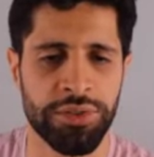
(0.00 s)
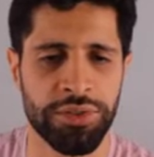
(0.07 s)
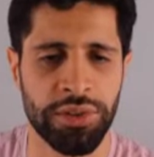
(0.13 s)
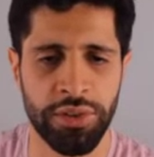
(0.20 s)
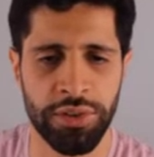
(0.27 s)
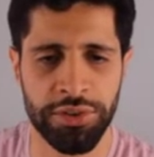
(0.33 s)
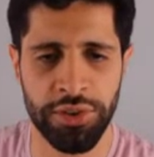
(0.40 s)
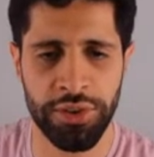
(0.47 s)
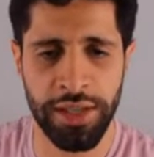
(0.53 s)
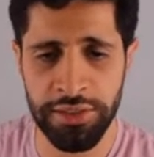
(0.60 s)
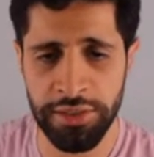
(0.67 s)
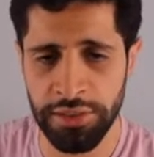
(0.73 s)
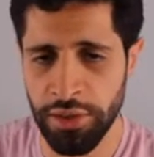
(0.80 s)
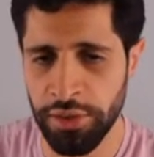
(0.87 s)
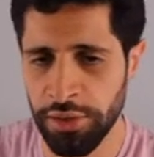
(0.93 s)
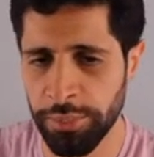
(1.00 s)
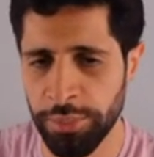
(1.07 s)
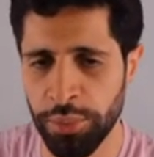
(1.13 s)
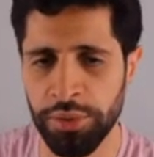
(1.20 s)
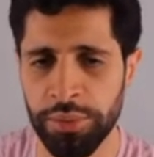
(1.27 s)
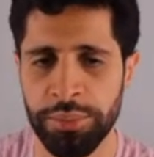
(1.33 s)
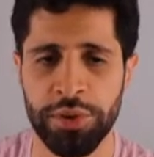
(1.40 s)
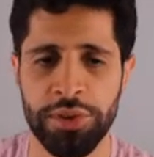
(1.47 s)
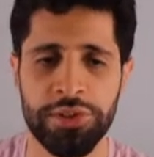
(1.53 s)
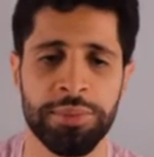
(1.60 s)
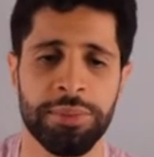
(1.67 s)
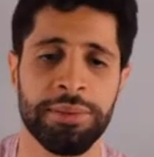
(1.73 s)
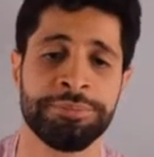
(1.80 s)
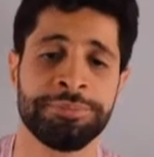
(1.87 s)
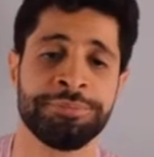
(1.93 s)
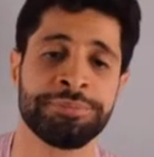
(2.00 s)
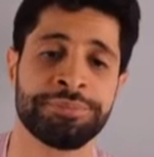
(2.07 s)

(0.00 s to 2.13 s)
to go. So that's another important principle.